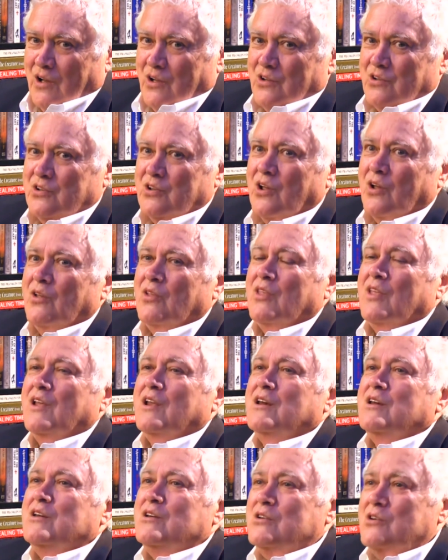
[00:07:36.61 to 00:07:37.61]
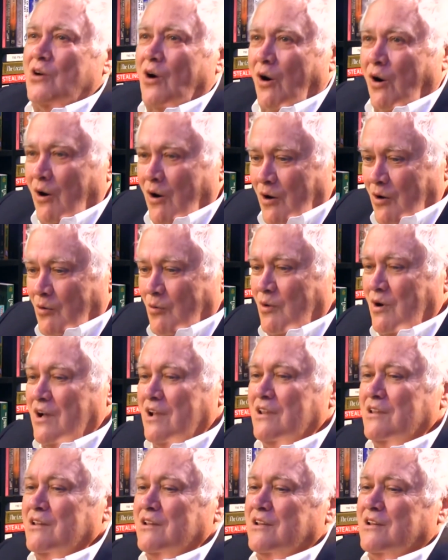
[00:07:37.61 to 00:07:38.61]
So that
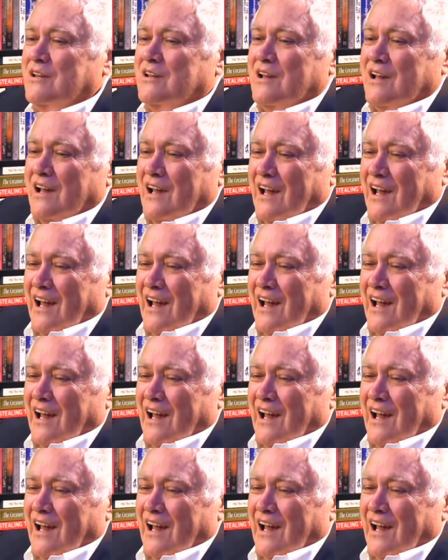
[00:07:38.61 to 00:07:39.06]
Darwin's